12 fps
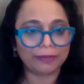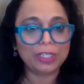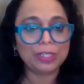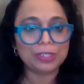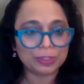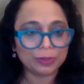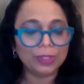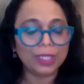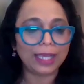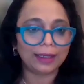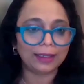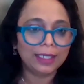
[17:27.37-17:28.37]
When you do
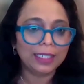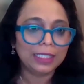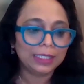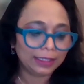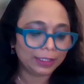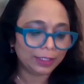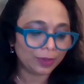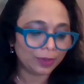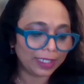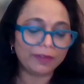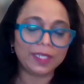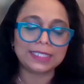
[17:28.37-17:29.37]
that, you're
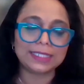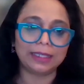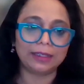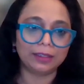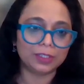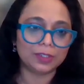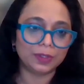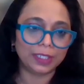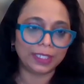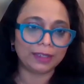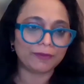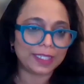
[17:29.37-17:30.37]
giving a signal to
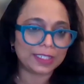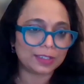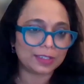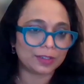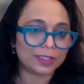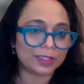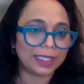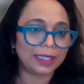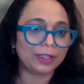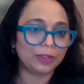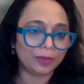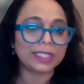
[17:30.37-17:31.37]
the investors
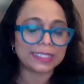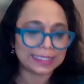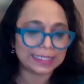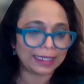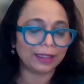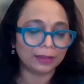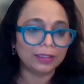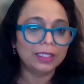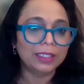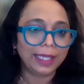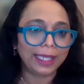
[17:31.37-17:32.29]
that you can scale.